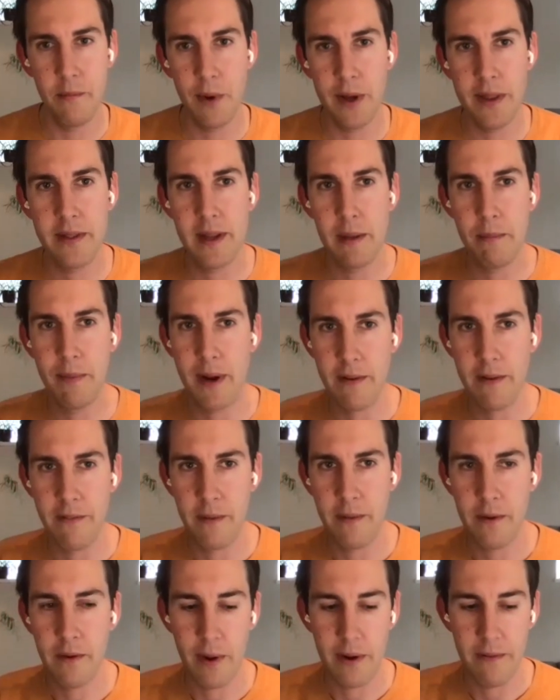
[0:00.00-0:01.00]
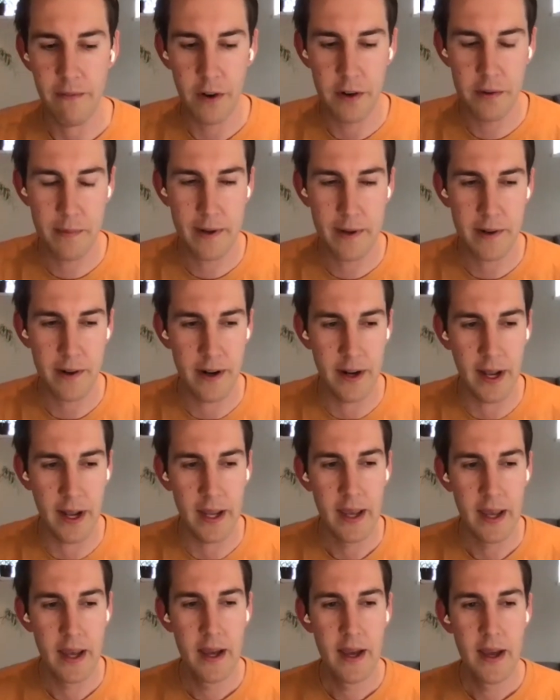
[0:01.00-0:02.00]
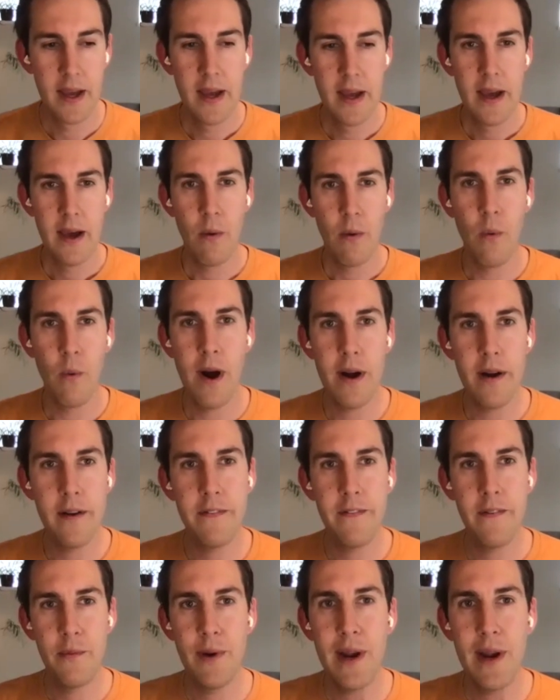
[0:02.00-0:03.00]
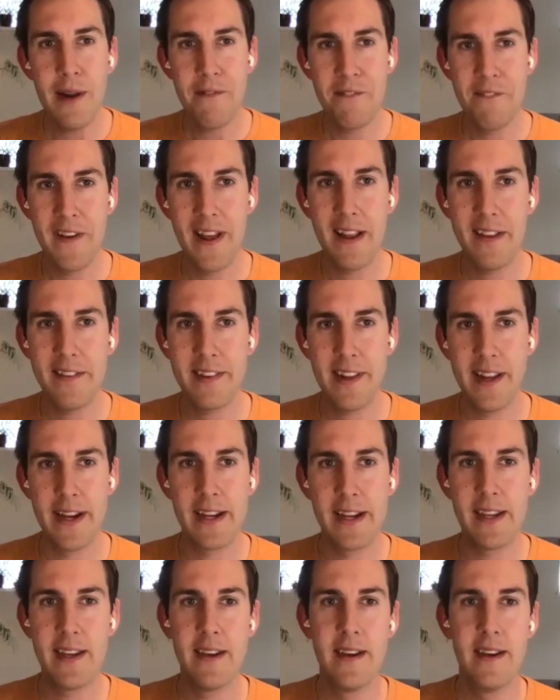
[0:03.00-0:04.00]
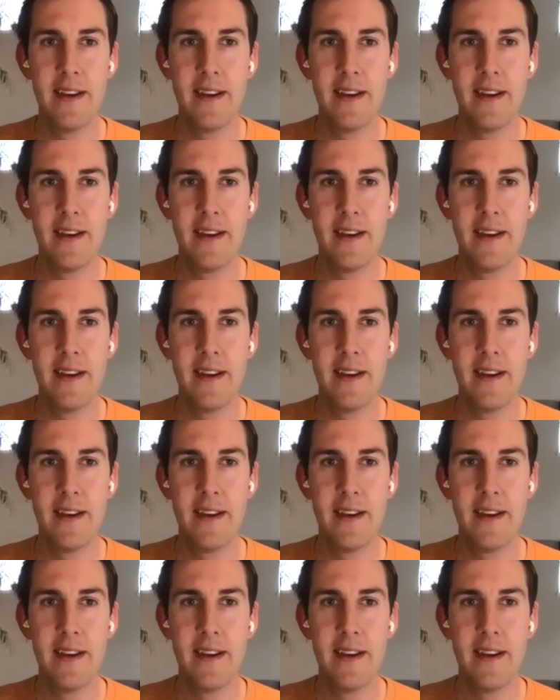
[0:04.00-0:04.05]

with deep reinforcement learning, where it really feels like